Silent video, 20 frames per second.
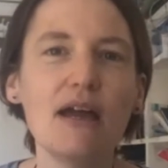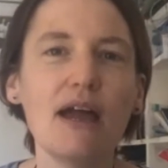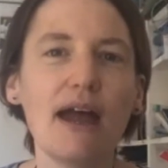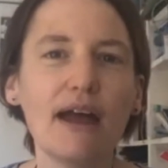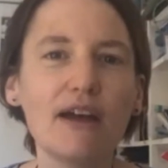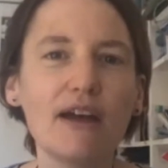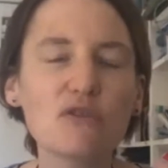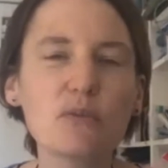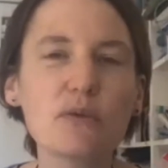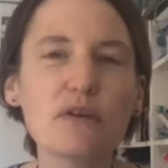
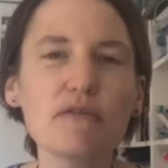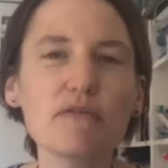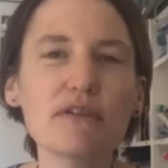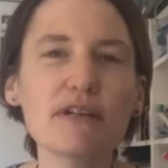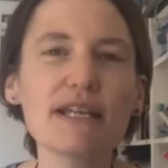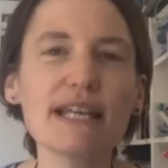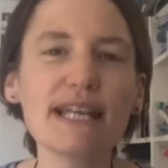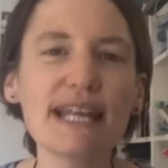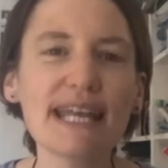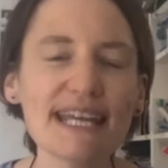How do we
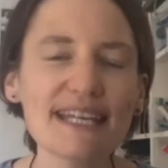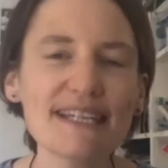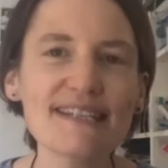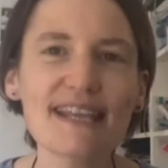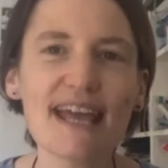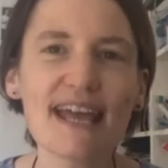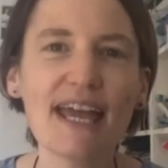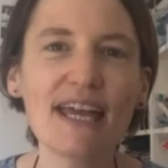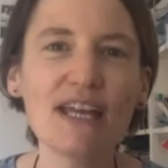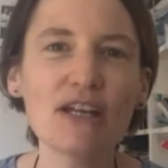release
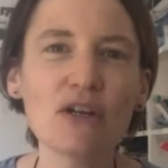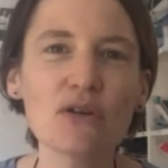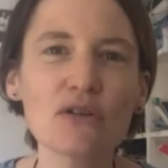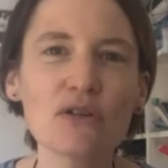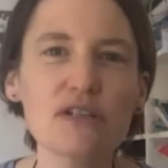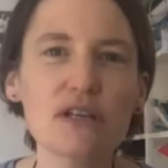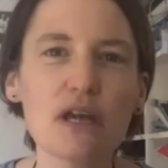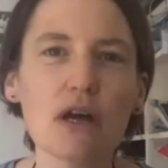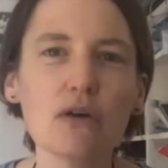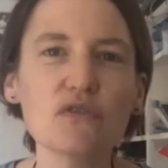that in
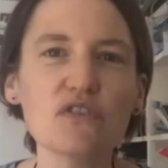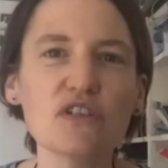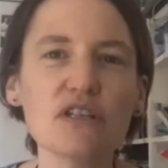ourselves?